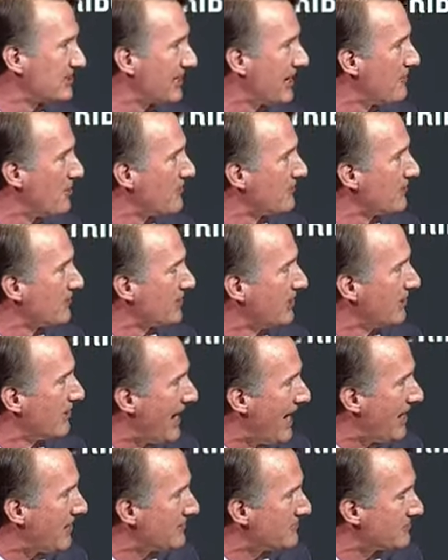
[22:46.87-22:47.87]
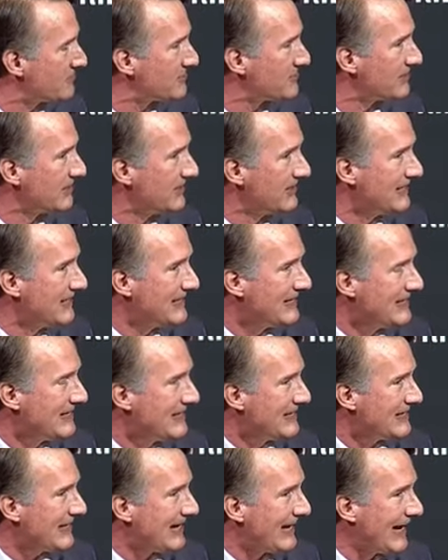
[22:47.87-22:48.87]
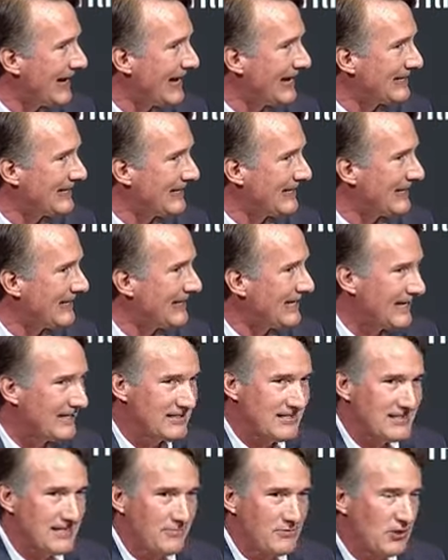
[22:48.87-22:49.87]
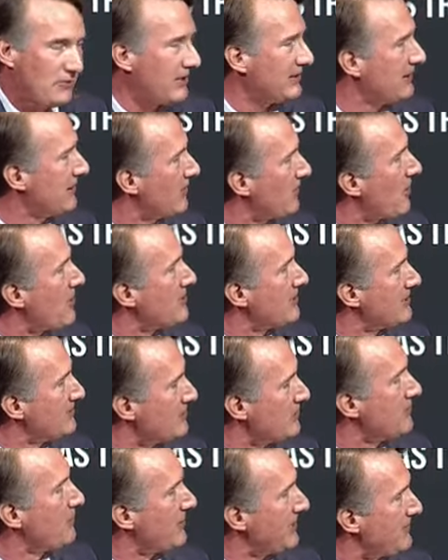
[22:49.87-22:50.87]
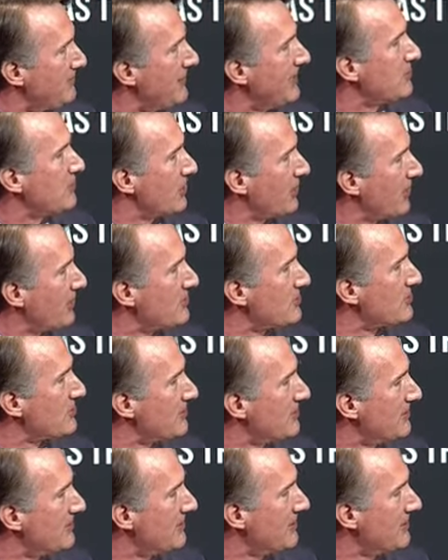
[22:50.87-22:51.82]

come over to your house. And it's subsequently grown into a pretty big church.